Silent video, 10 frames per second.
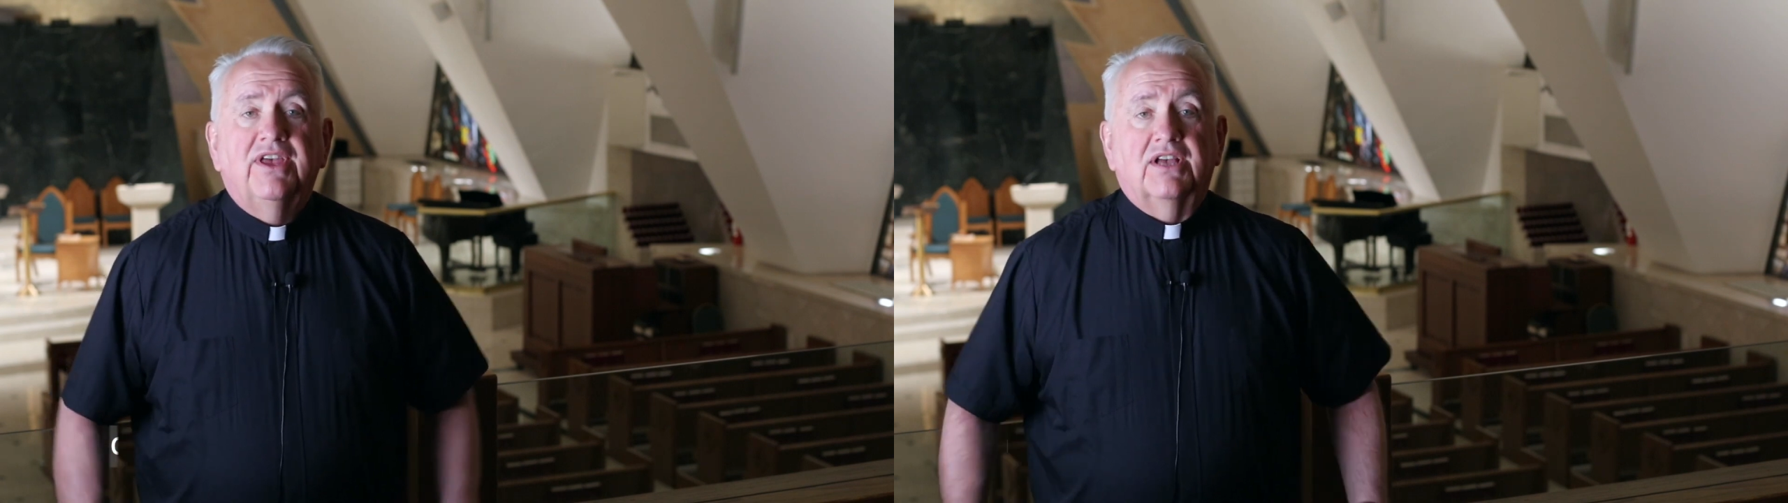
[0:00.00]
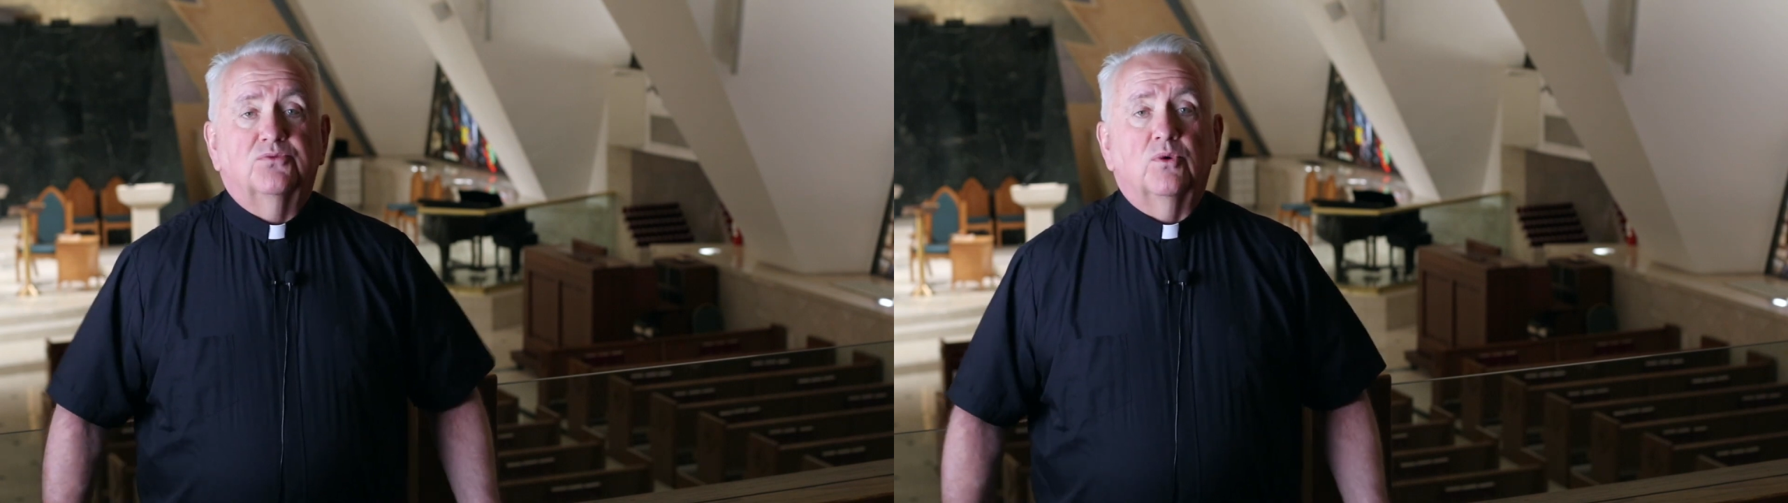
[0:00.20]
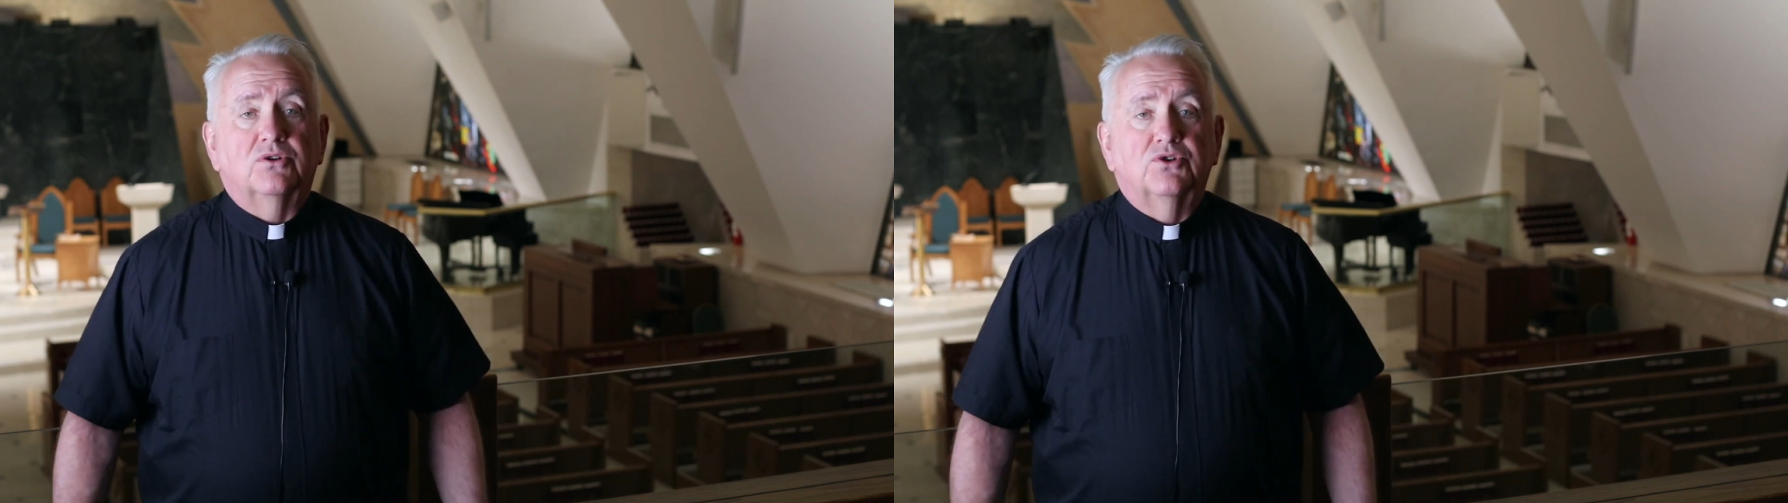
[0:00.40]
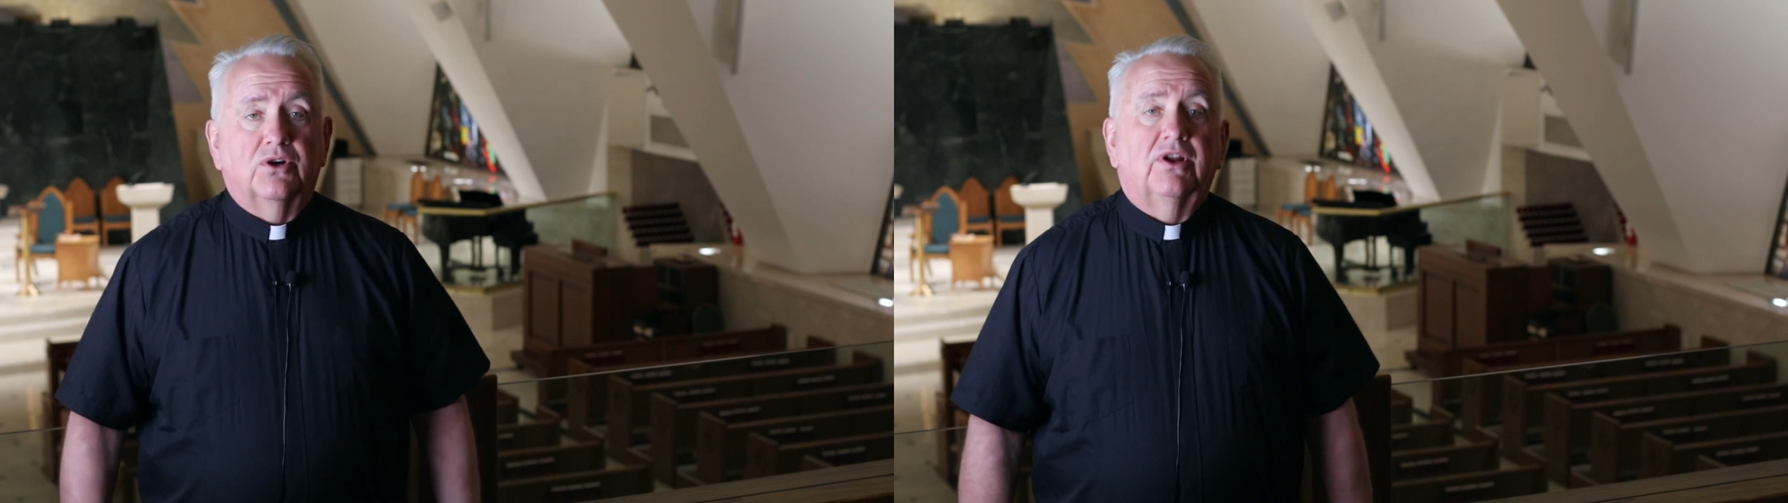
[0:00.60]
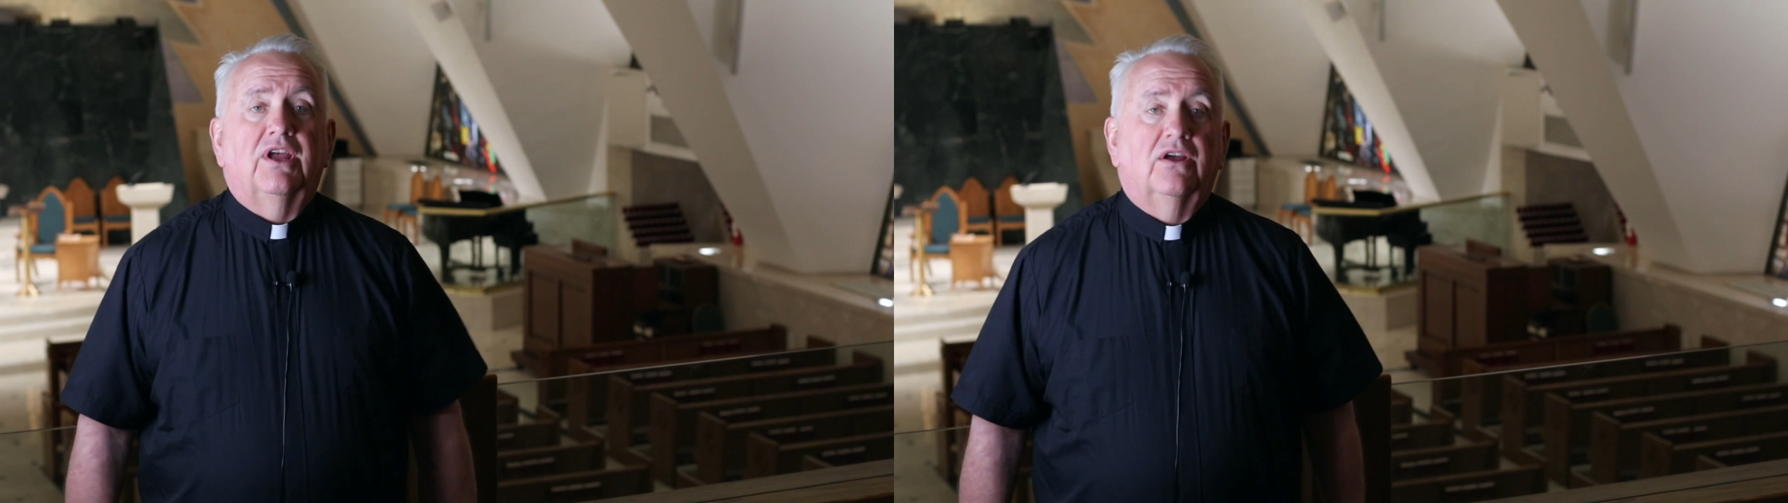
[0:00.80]
As we're
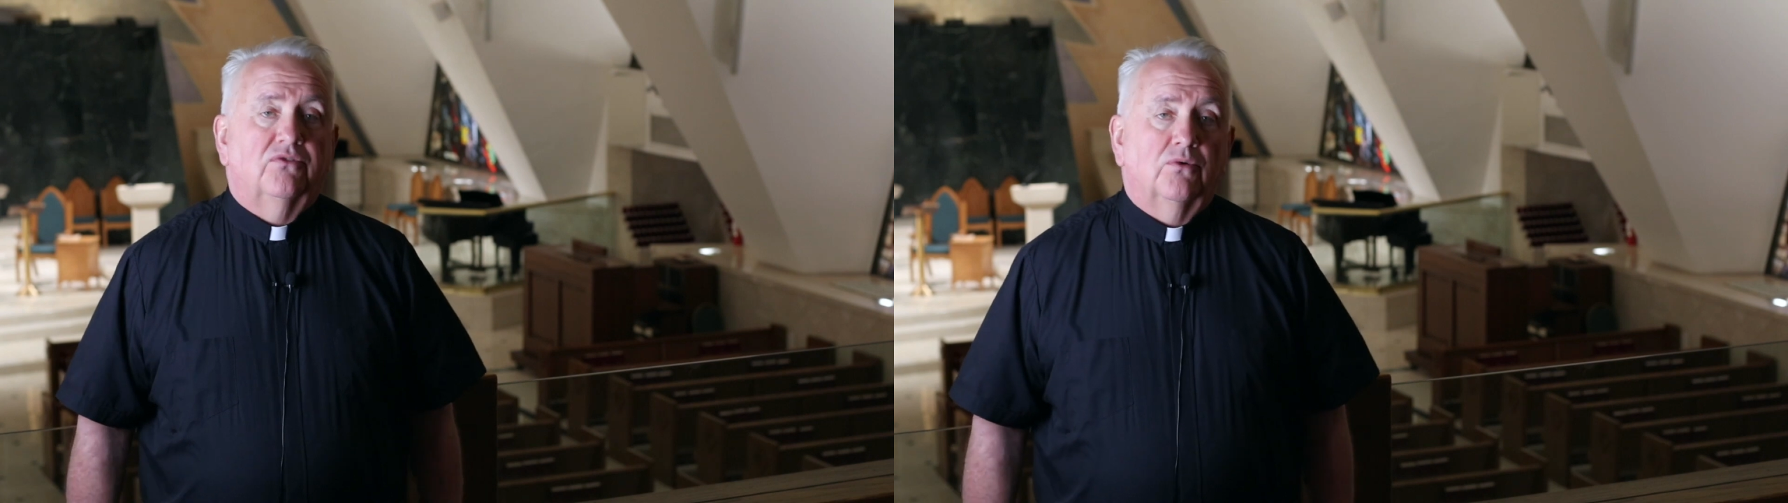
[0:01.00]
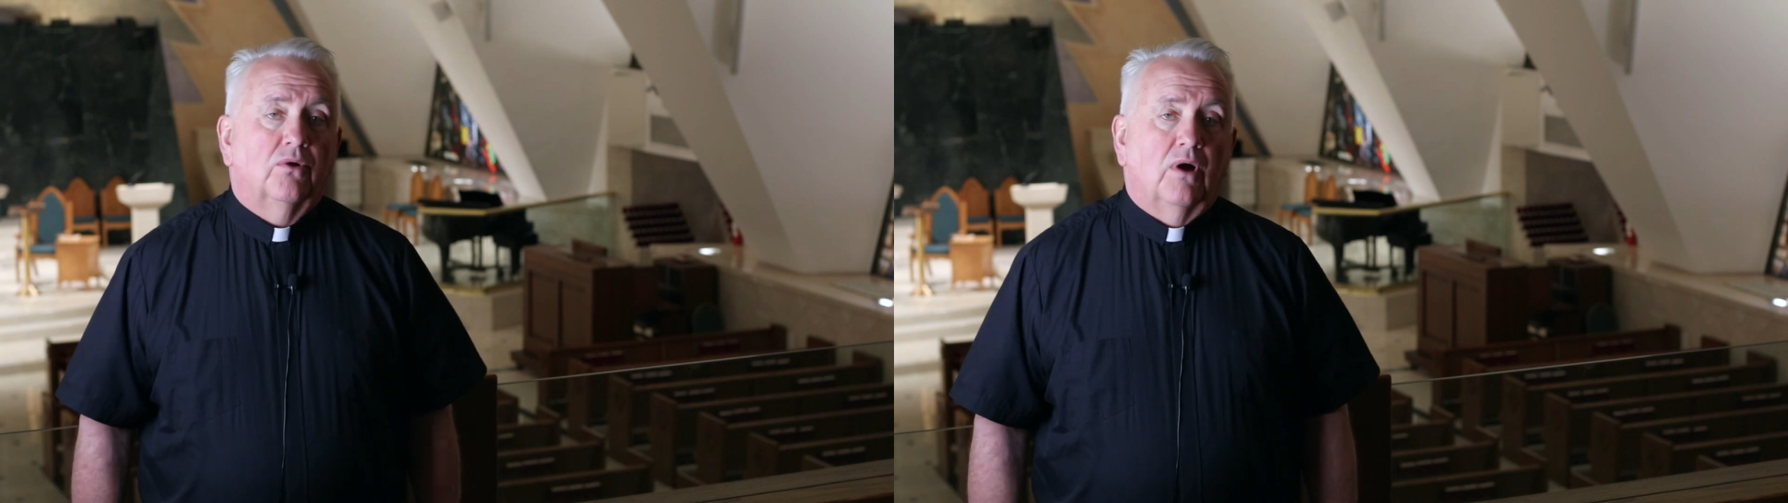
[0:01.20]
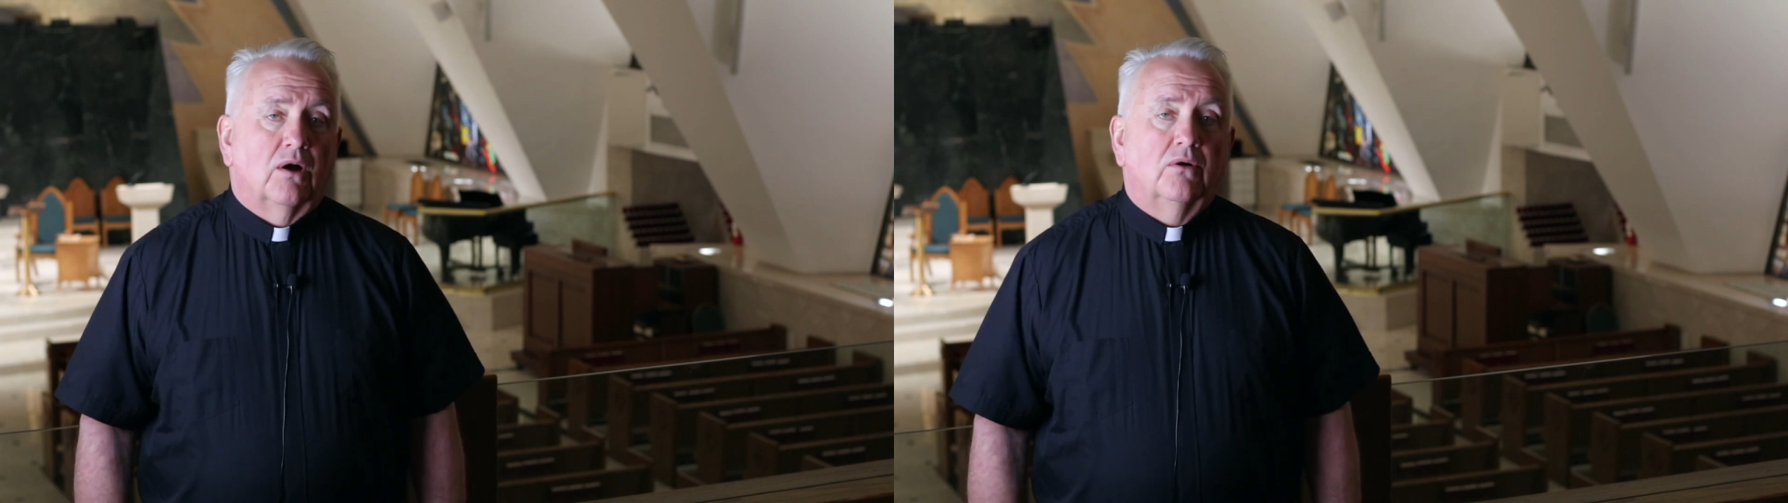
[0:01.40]
journeying through our